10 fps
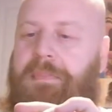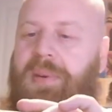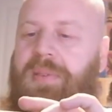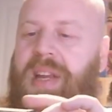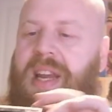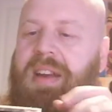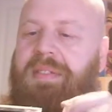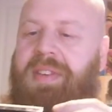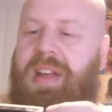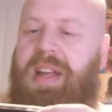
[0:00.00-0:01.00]
believe
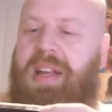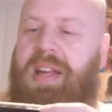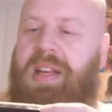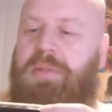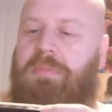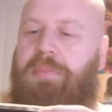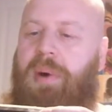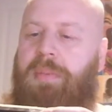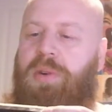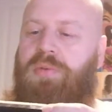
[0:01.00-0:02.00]
it is
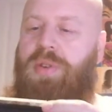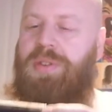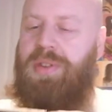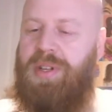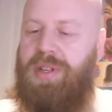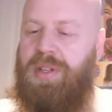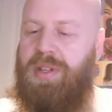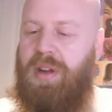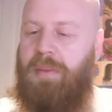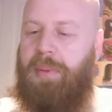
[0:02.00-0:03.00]
Bomber Run
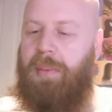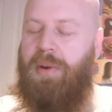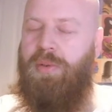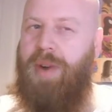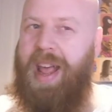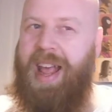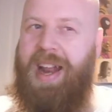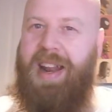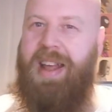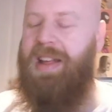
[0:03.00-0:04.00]
or Bomber Rain.